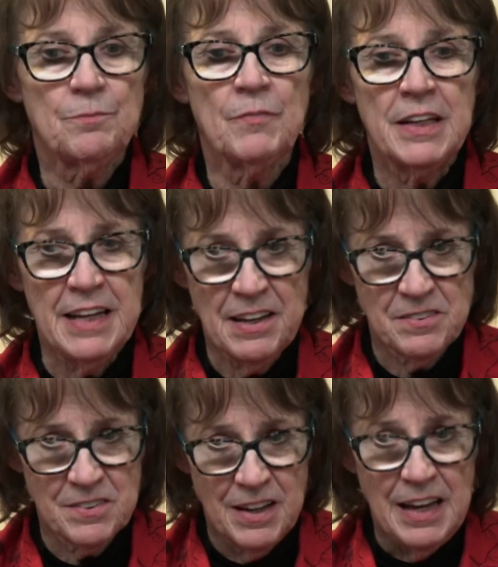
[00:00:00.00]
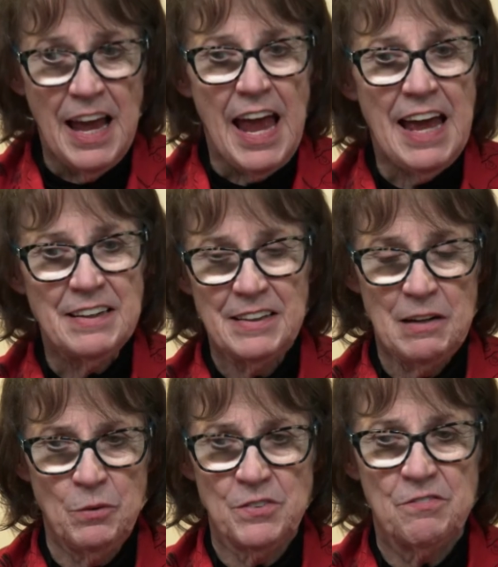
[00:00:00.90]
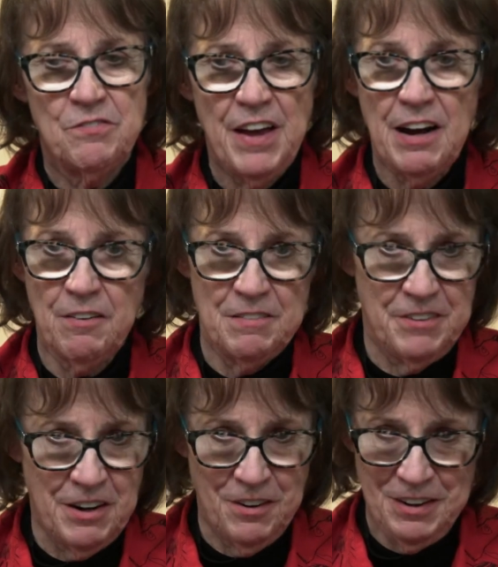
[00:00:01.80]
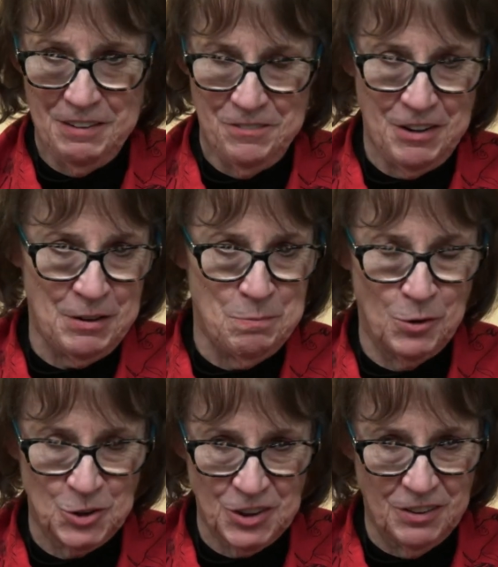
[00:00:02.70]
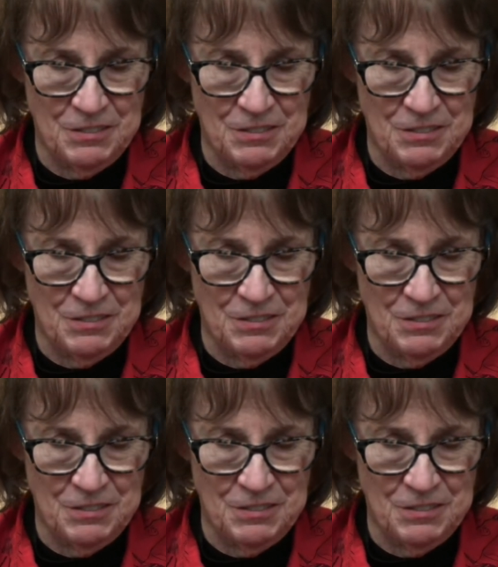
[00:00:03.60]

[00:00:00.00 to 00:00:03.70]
Yes, and it was very, very, very emotional.